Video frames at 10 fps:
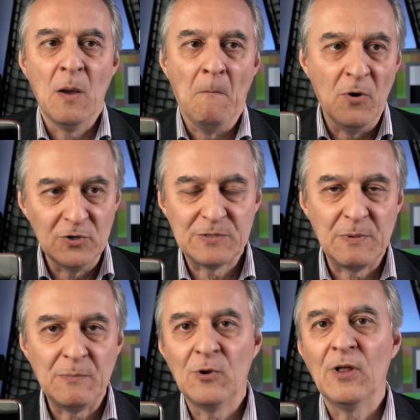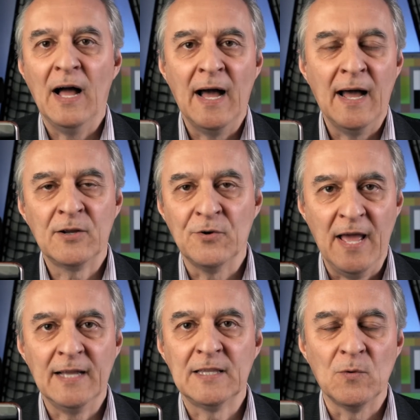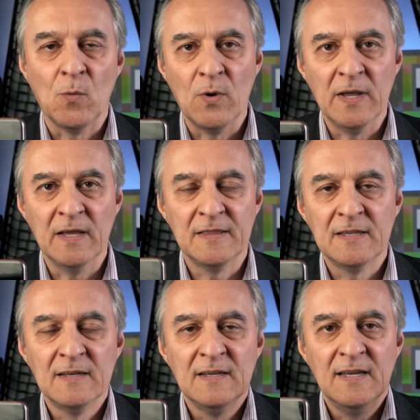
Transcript: most people are connecting with